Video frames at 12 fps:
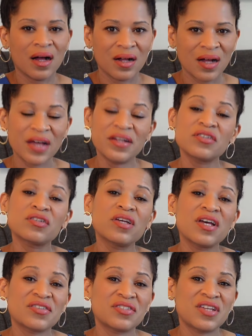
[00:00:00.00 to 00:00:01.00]
I initially
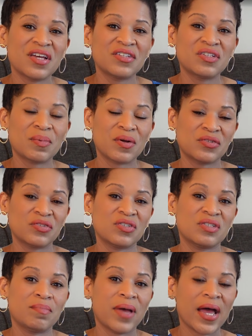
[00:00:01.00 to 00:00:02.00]
hesitated to purchase
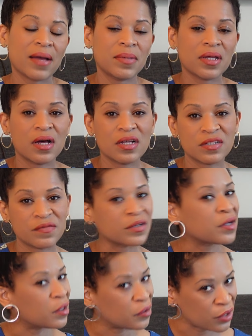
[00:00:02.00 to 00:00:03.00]
this bag because of the
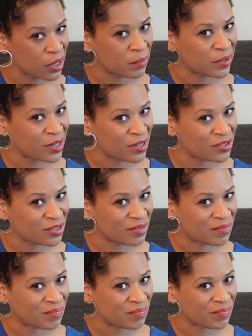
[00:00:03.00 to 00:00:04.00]
color
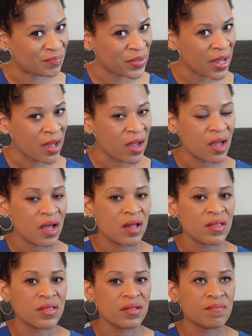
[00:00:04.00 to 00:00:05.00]
combination.
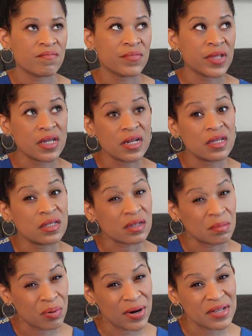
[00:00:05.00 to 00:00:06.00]
It is
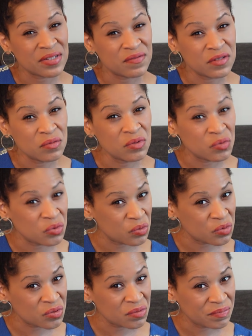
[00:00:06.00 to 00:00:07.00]
comprised of two
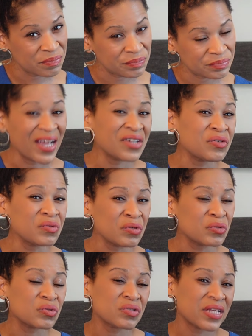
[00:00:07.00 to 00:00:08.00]
neutrals
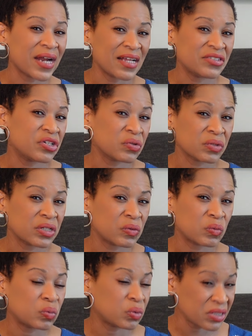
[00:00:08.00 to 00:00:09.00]
that I generally
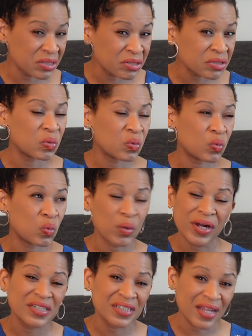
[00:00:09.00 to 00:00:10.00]
wouldn't
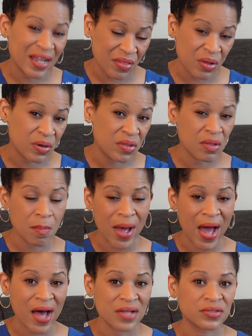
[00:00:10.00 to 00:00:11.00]
wear together in the
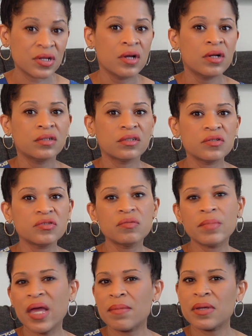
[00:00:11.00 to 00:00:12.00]
past due to
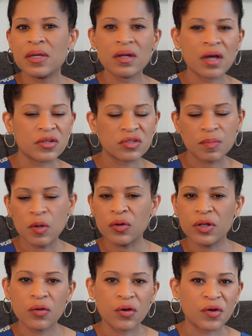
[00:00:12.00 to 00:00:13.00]
maybe an
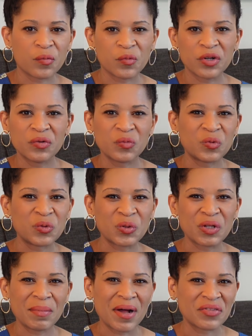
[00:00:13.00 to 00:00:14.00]
unspoken or unwritten
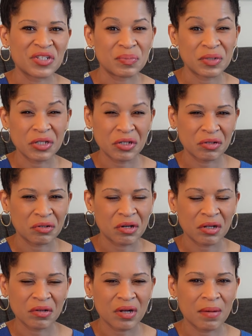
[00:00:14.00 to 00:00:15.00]
rule about this particular
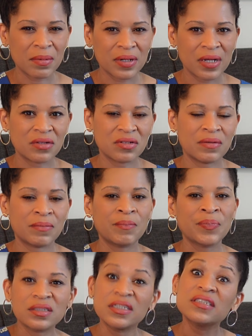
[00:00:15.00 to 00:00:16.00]
color combination.
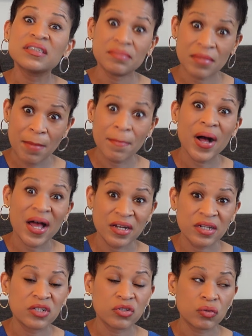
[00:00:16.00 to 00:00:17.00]
Since my
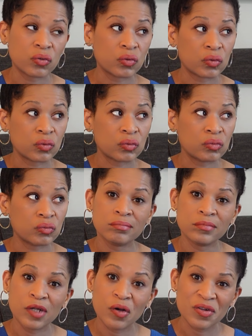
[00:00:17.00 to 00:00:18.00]
initial
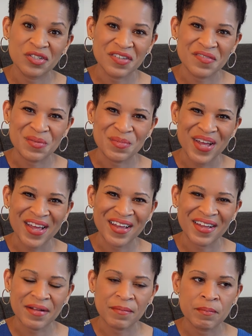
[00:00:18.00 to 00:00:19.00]
notice of the
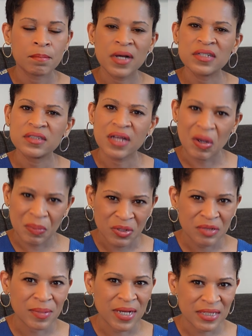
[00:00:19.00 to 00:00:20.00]
bag, my style
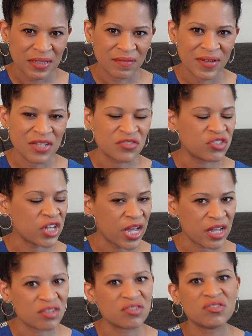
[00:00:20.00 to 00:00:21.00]
perspective has
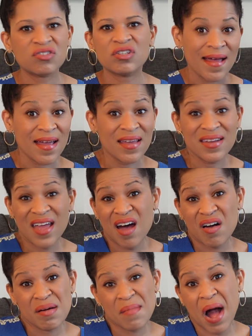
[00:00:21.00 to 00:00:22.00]
changed, and
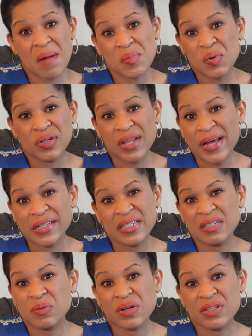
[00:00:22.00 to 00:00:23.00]
now I'm more likely
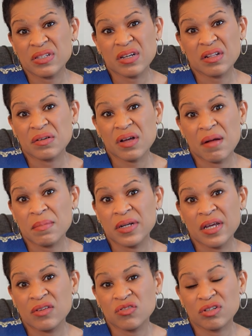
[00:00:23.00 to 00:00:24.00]
to wear this color
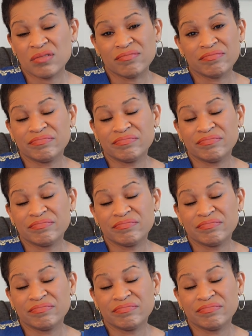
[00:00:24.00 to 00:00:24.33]
combination.